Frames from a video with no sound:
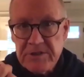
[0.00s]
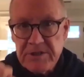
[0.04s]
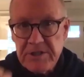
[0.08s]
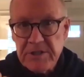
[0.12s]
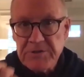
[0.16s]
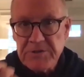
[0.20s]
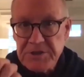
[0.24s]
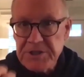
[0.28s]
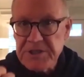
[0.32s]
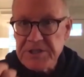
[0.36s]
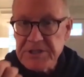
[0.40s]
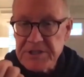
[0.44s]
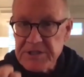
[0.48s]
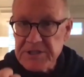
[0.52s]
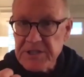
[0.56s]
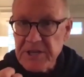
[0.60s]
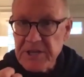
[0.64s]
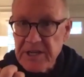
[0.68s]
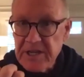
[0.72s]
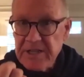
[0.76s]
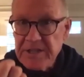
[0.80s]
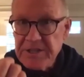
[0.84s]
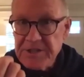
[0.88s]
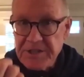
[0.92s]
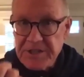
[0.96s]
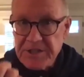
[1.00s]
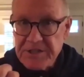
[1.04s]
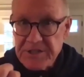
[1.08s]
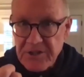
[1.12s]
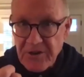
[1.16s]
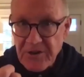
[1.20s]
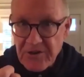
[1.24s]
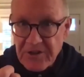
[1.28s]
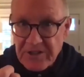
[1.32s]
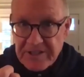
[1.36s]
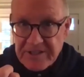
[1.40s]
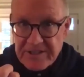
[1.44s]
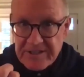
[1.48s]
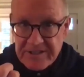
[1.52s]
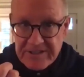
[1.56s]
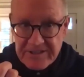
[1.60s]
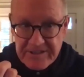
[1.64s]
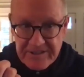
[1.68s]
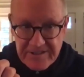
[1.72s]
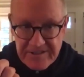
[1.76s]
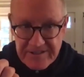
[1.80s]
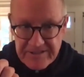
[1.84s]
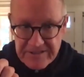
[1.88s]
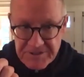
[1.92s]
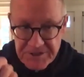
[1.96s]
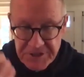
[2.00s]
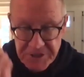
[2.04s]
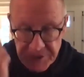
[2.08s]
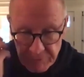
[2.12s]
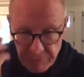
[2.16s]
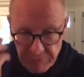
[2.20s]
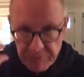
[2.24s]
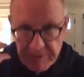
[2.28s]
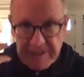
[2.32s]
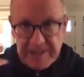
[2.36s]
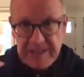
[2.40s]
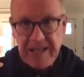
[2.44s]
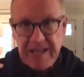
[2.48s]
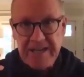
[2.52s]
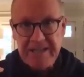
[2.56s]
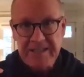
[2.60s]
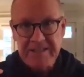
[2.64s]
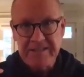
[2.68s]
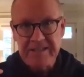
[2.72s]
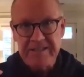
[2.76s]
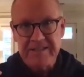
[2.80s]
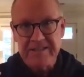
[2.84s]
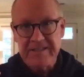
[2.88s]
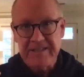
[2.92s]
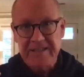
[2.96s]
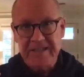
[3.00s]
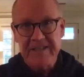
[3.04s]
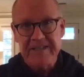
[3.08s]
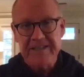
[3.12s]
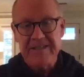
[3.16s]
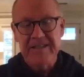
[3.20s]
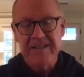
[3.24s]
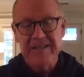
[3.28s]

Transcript: You know, she realizes it